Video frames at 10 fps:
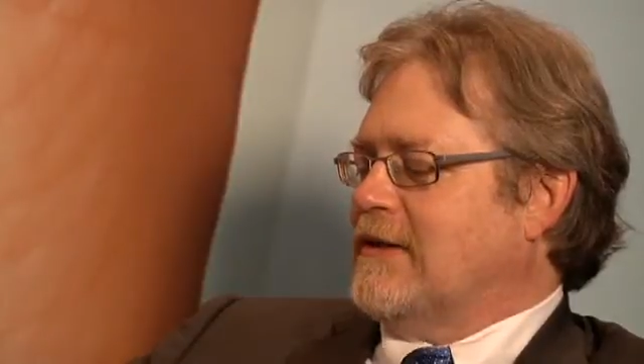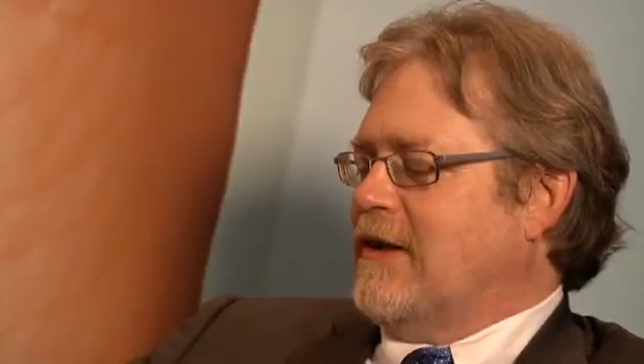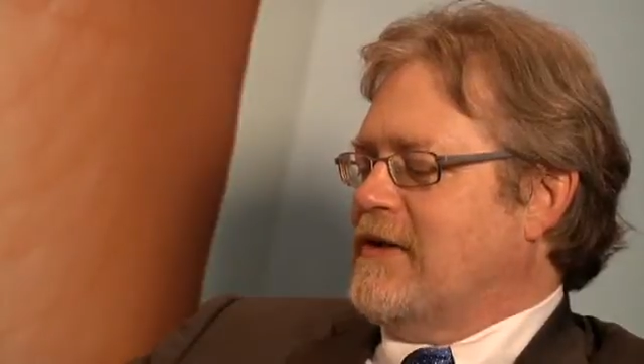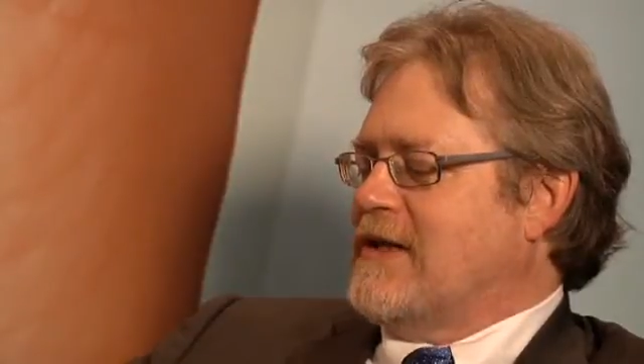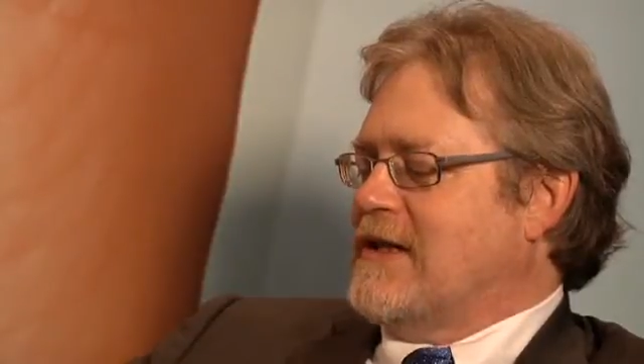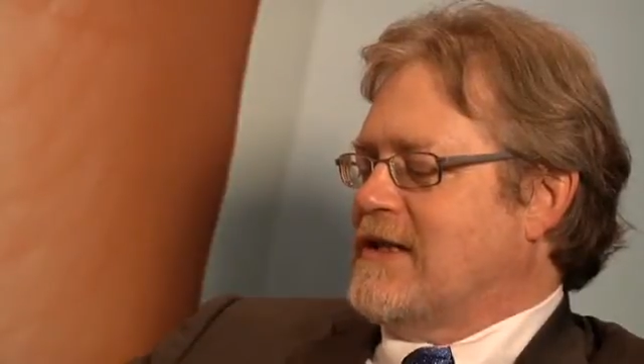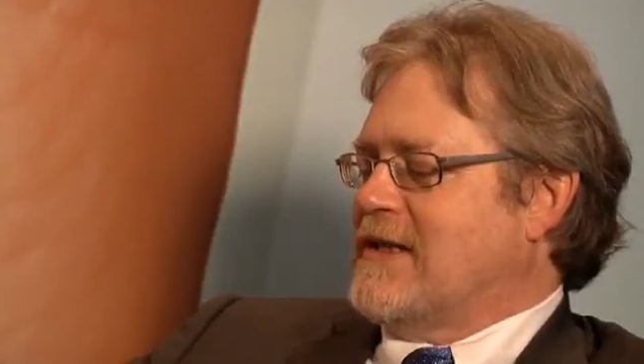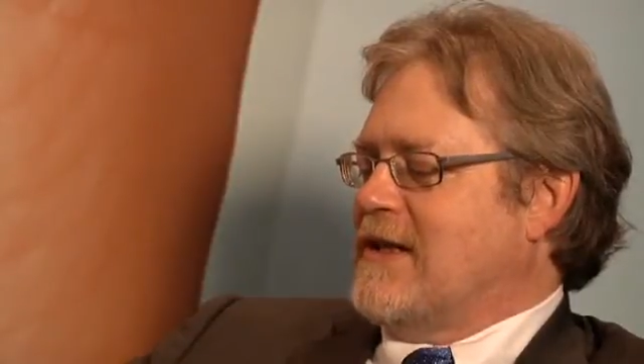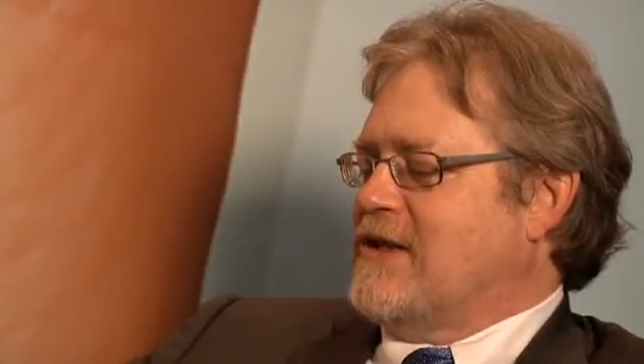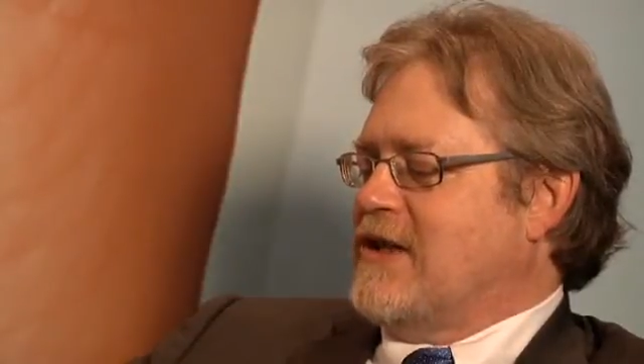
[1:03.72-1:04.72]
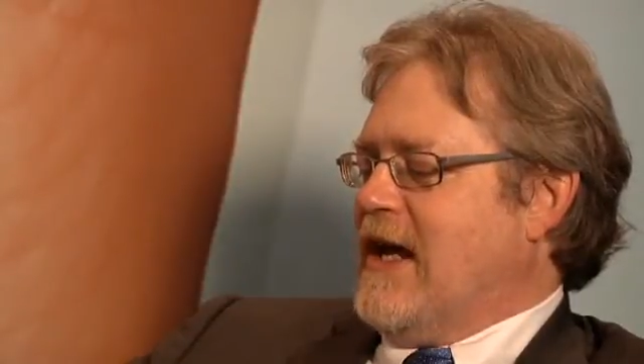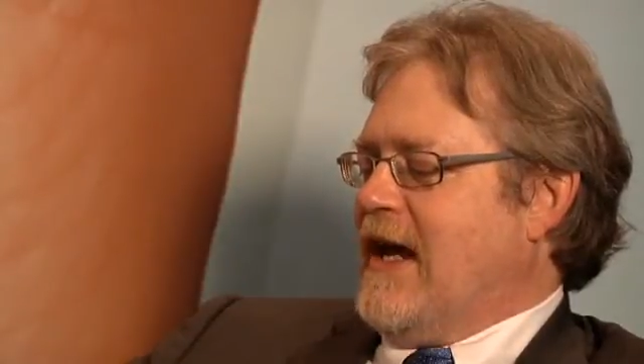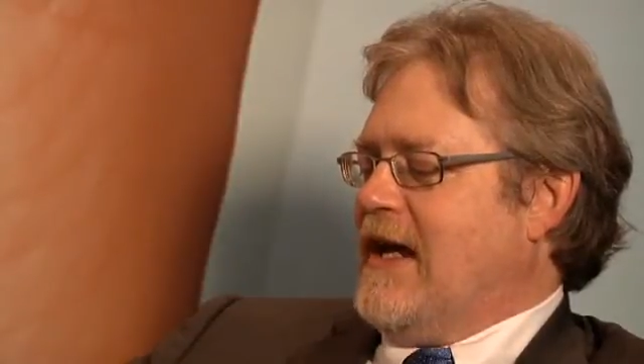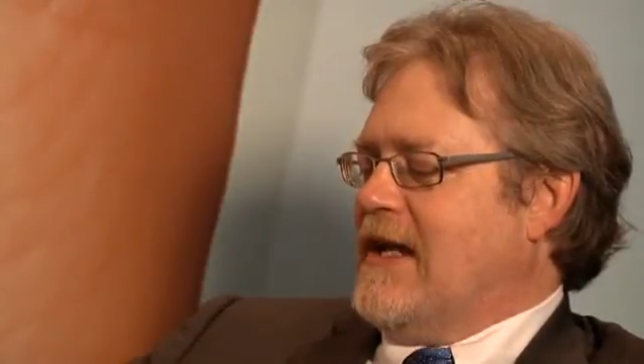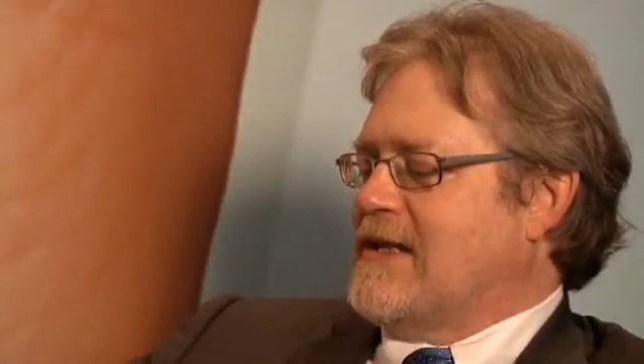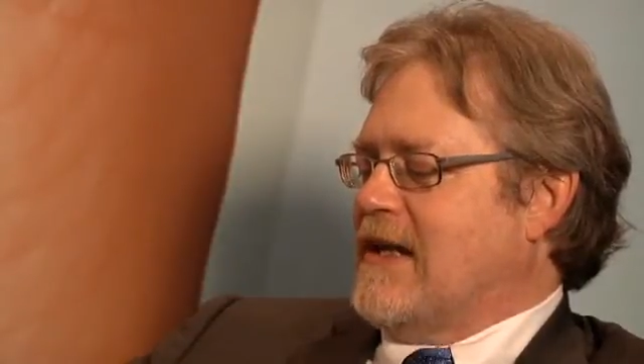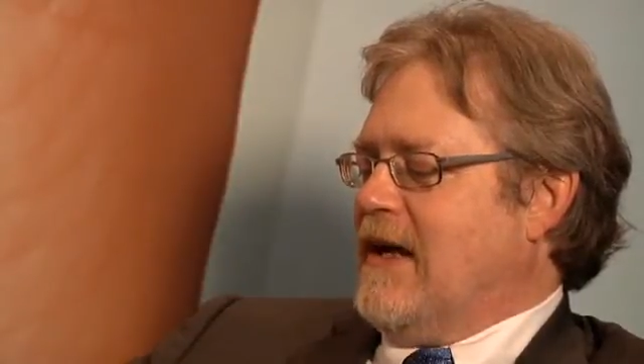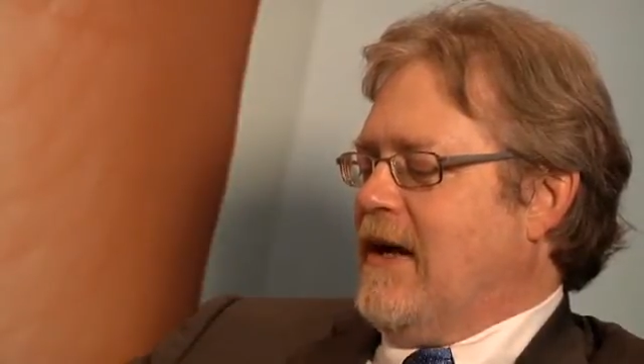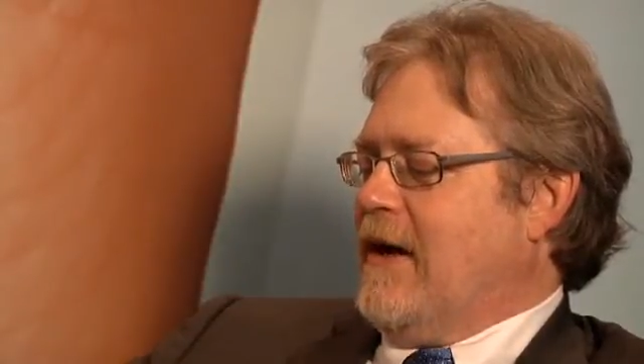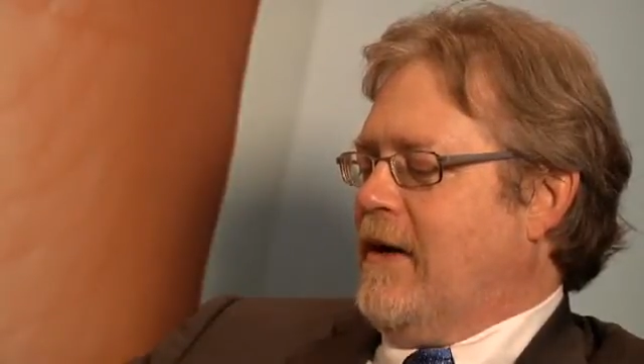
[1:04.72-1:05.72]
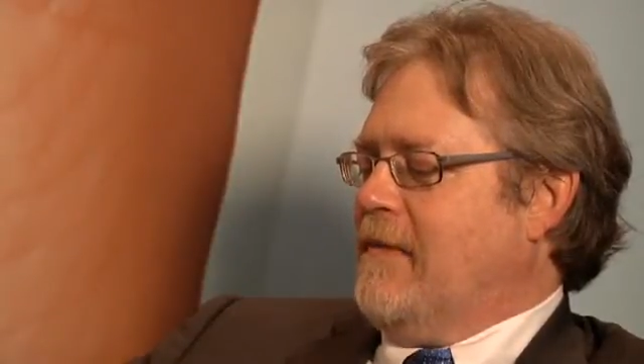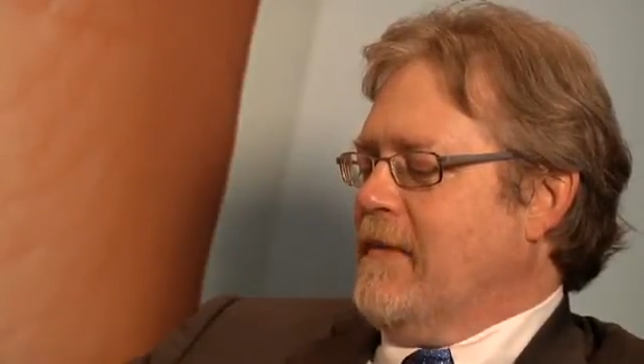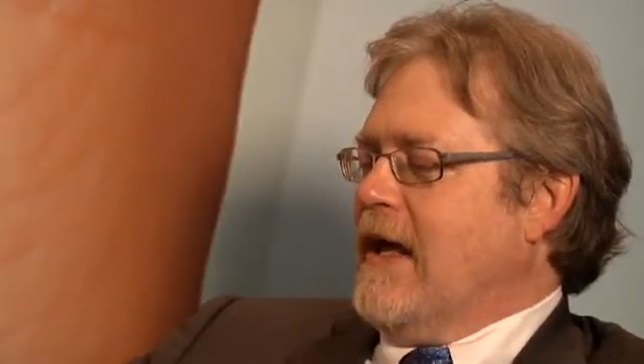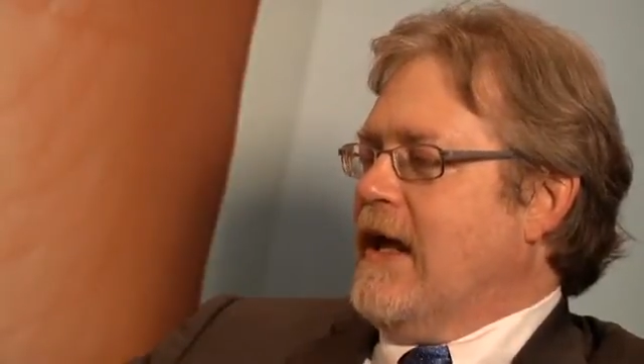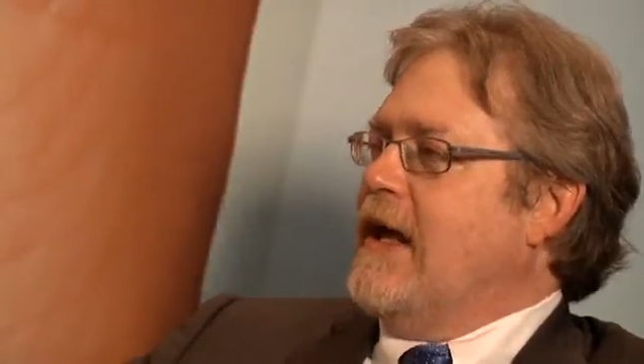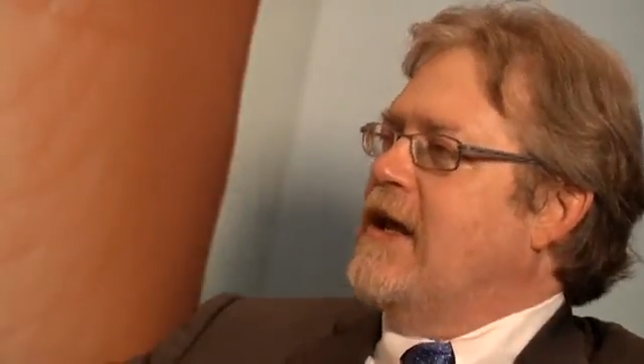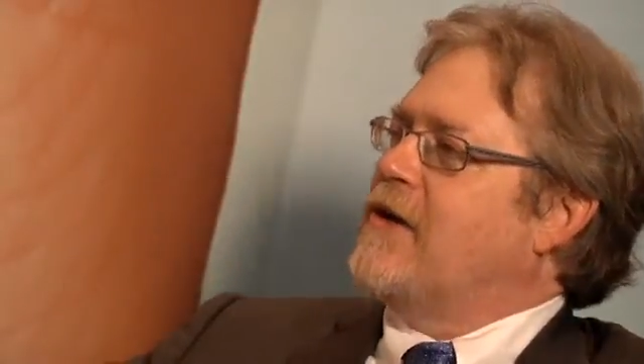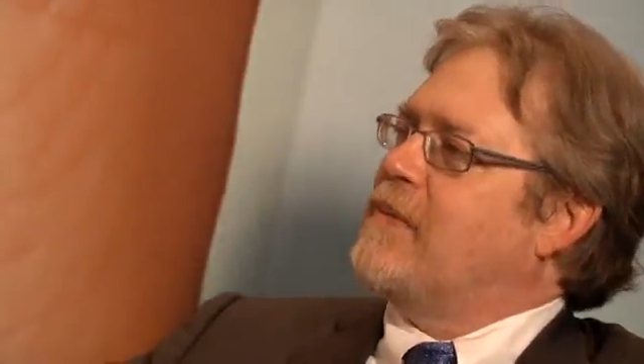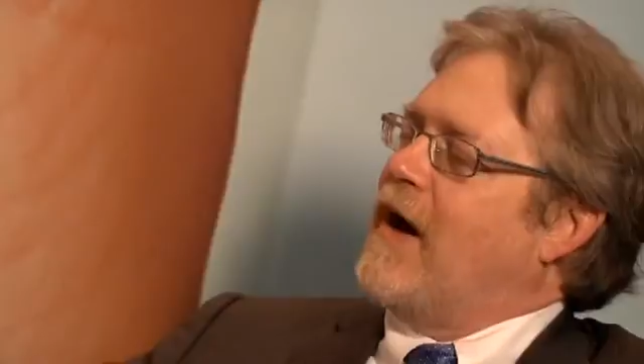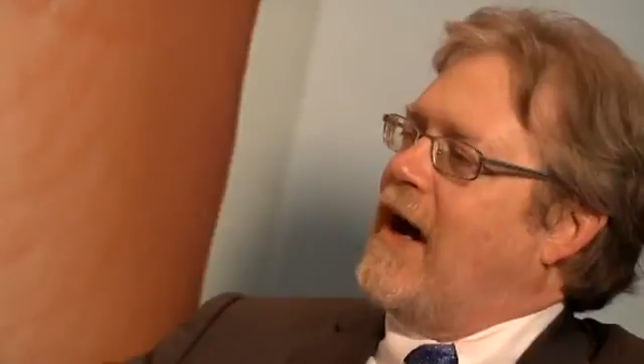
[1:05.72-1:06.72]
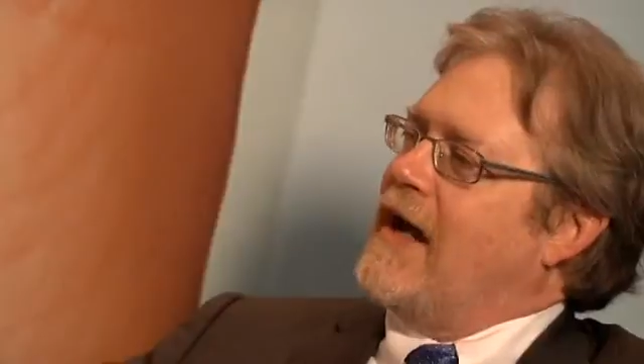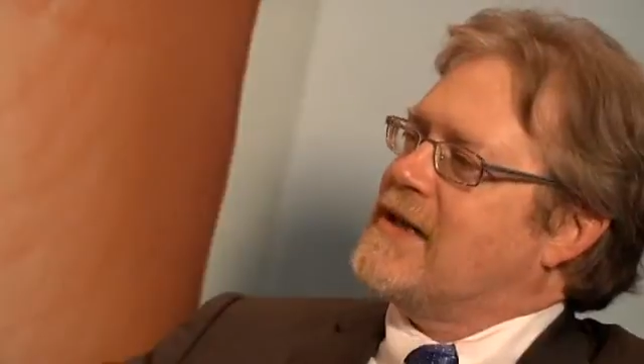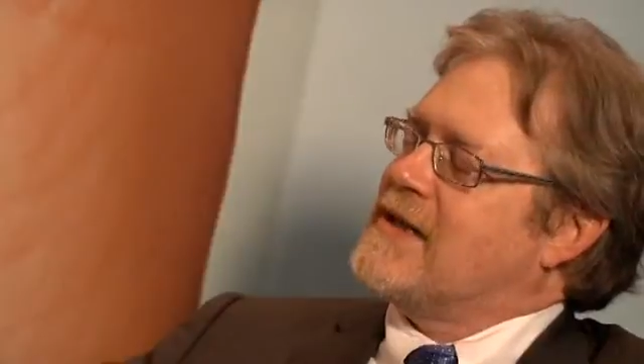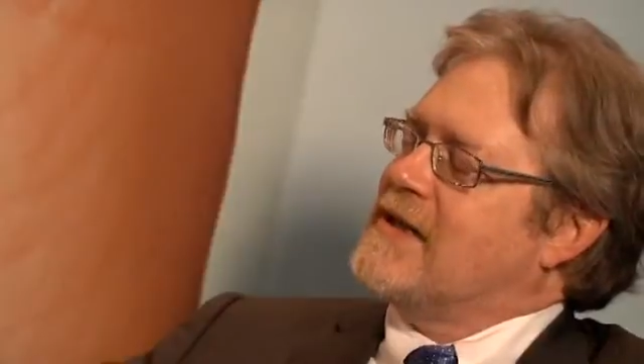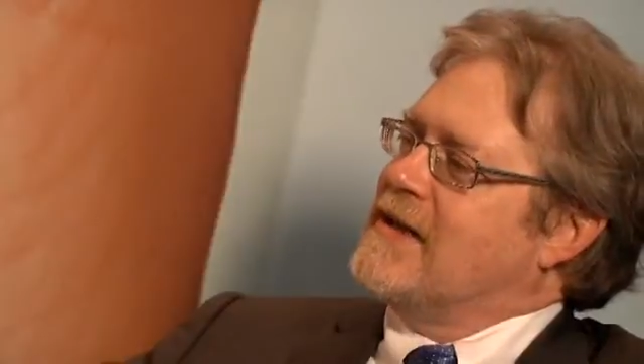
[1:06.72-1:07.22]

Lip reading: services such as enterprise,